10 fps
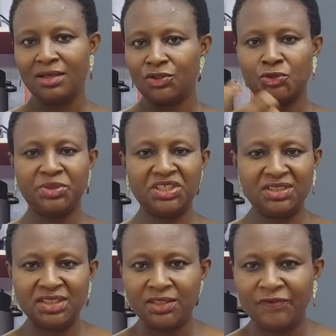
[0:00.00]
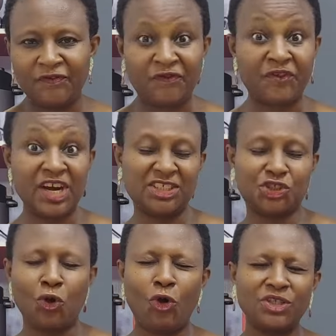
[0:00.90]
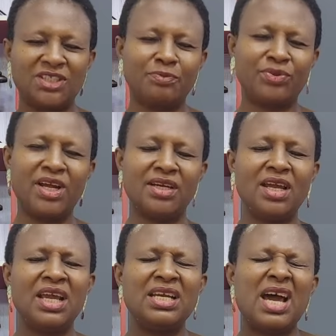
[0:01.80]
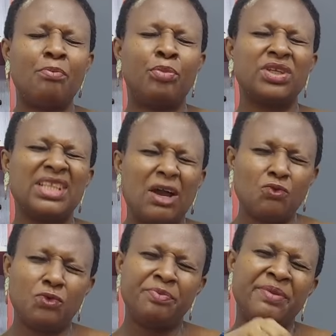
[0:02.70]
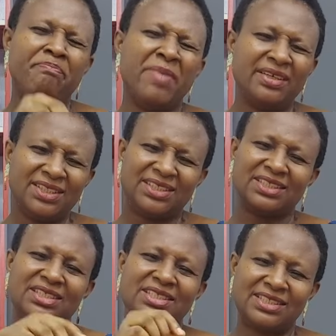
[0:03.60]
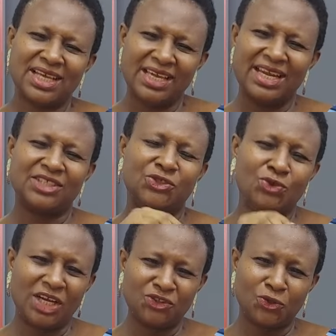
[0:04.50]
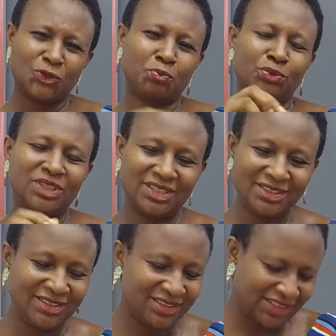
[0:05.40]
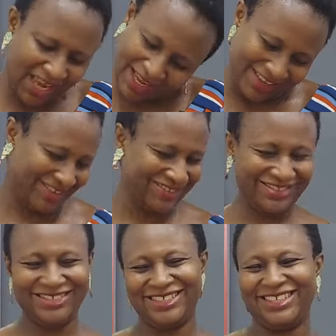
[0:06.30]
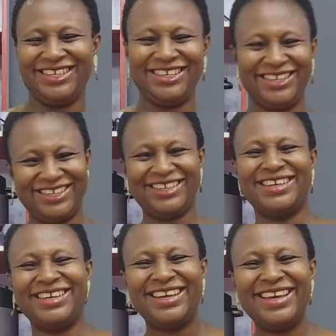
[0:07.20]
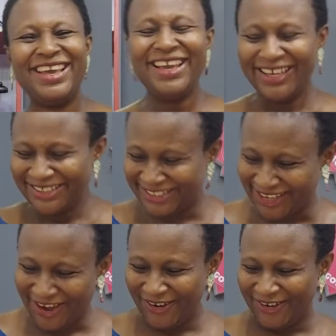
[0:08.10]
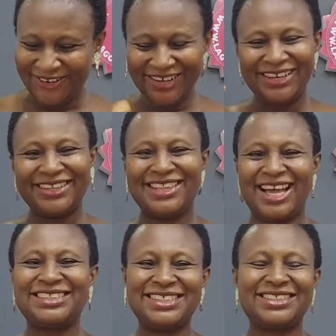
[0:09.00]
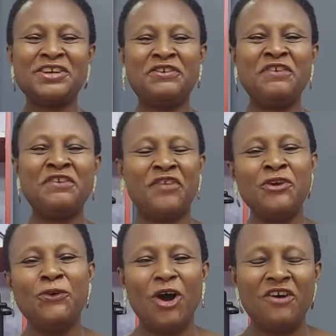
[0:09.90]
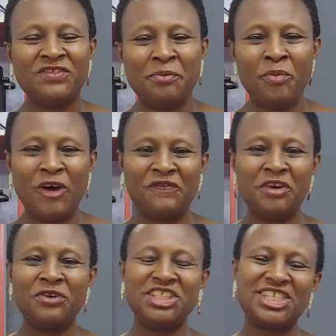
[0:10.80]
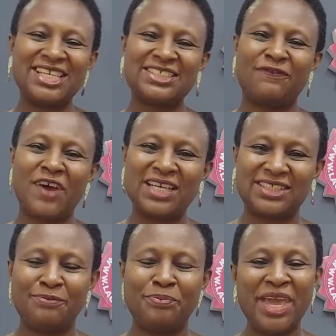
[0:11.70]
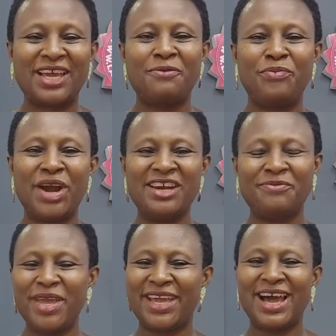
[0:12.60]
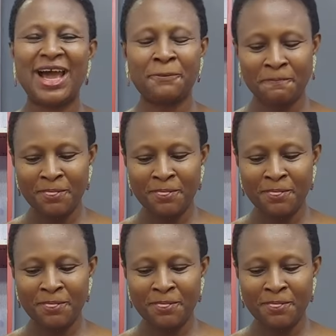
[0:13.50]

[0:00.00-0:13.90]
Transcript: to be eating fresh hot bread that butter will be melting inside as you are just putting it. So that is the review of the Morphy Richards FastBake bread maker.